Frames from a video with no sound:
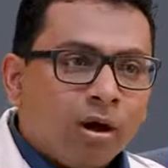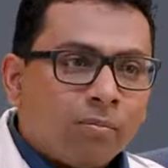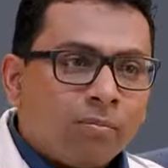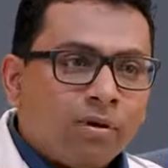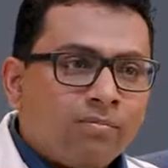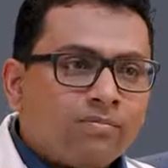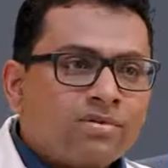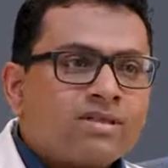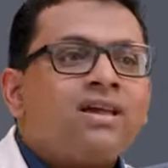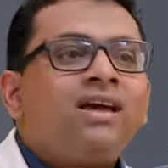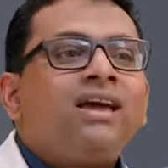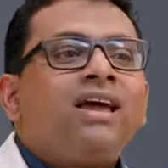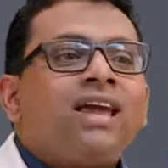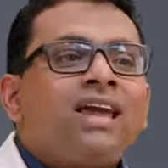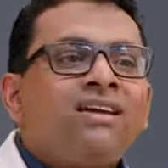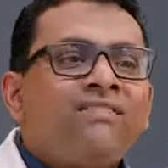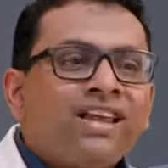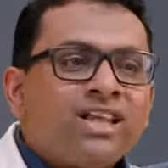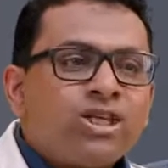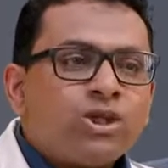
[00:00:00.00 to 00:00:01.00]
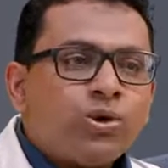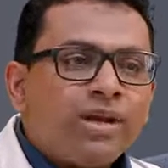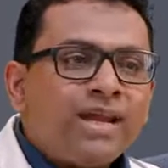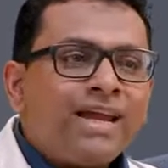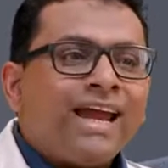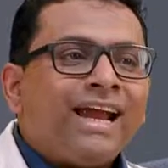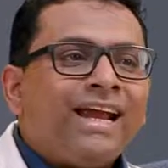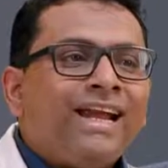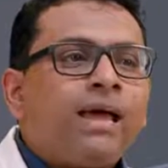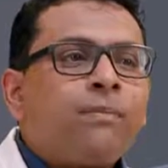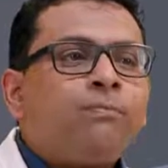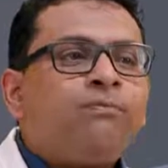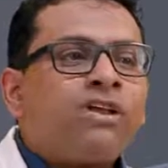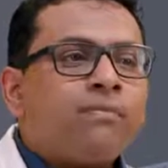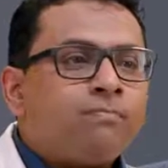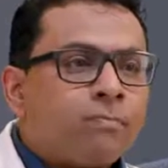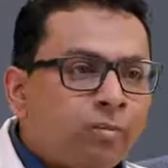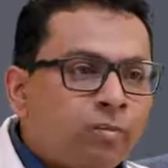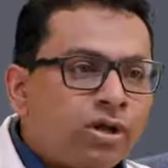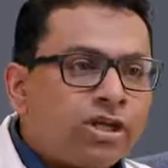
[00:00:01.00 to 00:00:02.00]
problems eventually end up
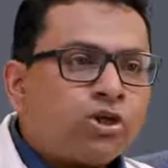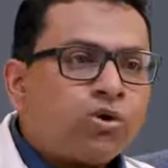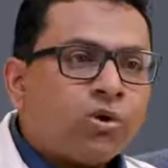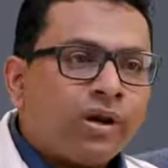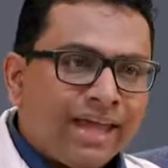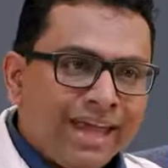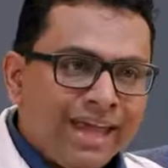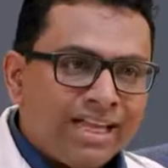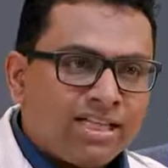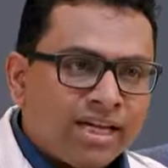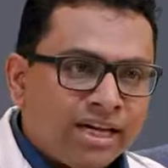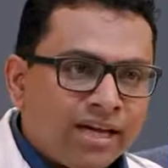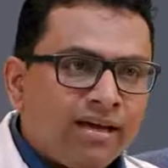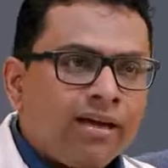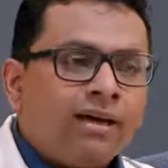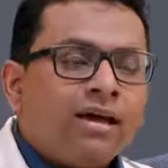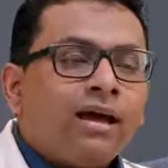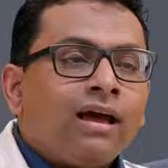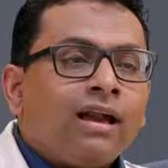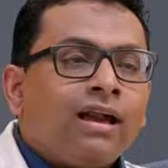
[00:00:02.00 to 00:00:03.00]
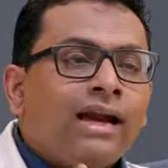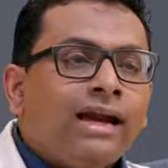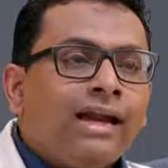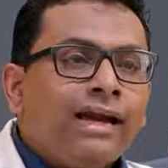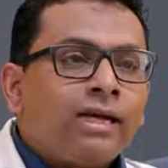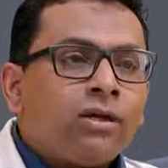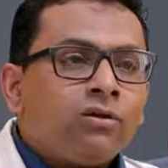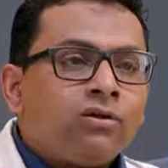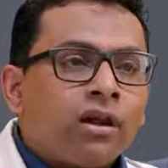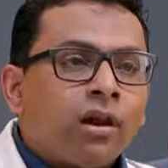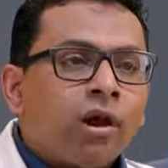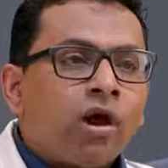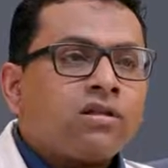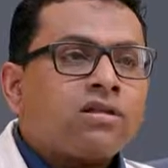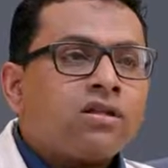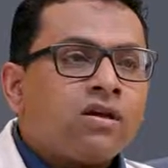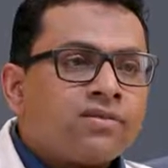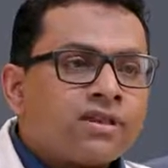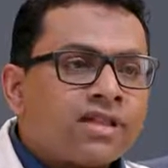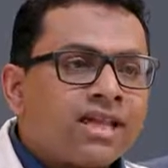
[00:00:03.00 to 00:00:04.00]
with premature aging, leading to the
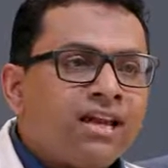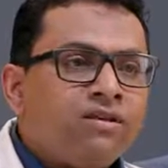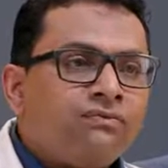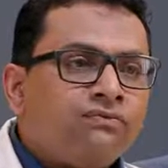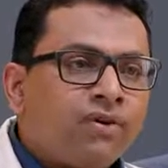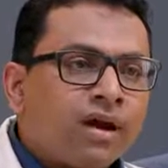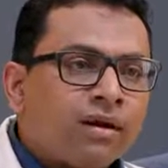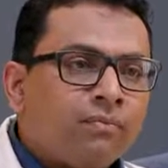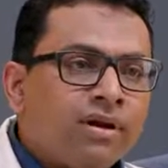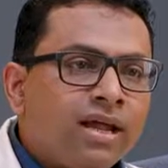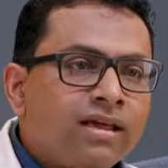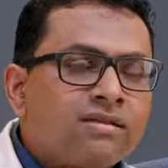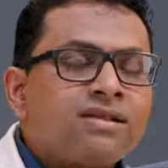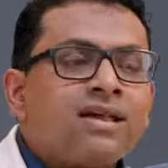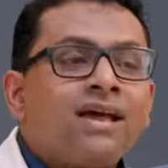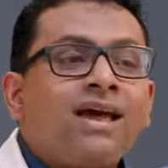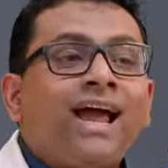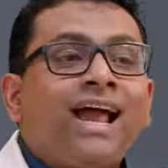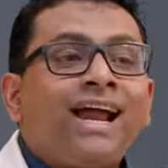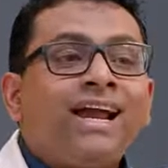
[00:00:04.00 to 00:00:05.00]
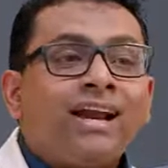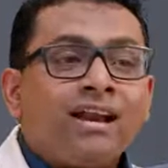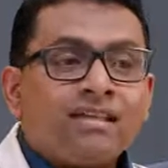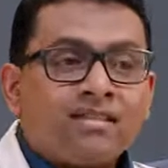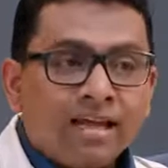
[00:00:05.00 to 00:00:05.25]
loss of skin firmness and